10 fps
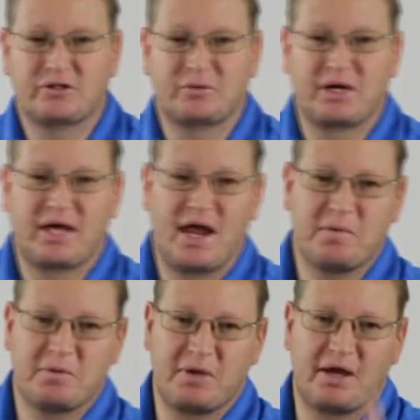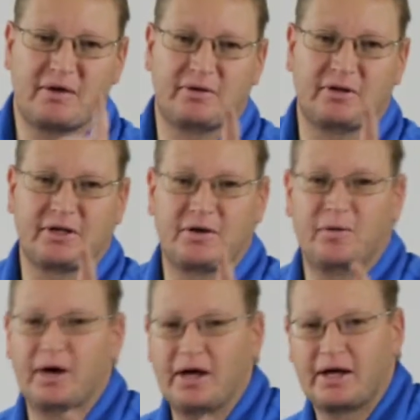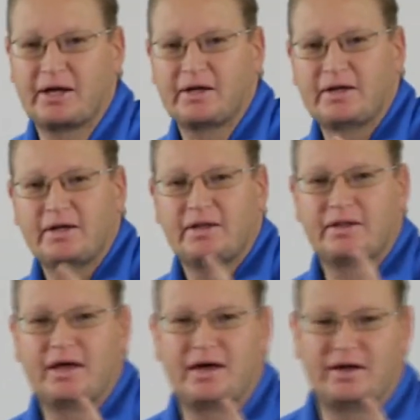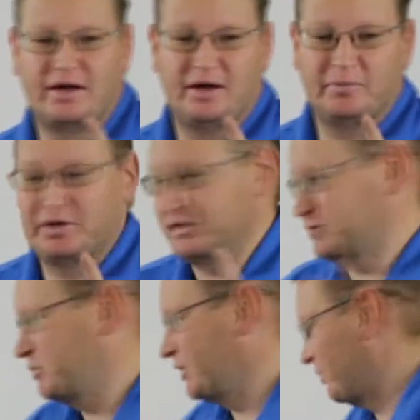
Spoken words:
to my cameraman really quick that I'm gonna just put up a